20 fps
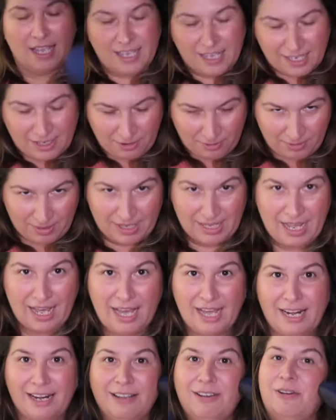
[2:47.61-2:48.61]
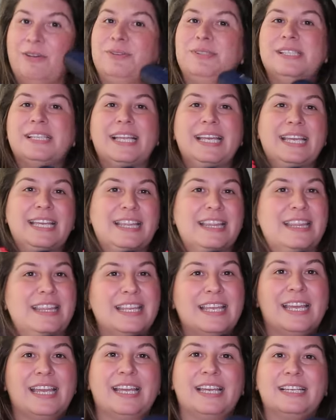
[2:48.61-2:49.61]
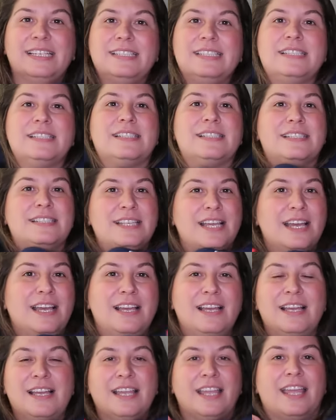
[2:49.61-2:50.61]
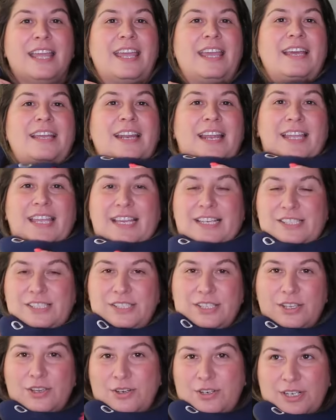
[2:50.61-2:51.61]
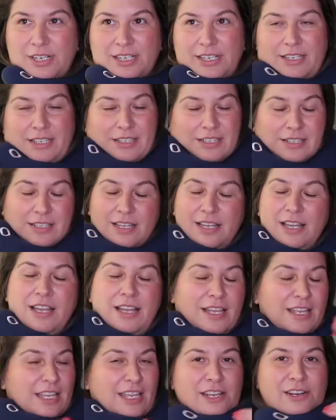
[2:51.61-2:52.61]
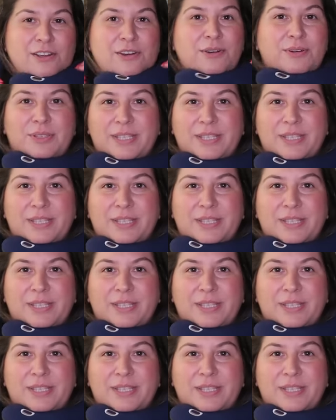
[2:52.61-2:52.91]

You know, it kind of goes like this, and I guess you could, you know,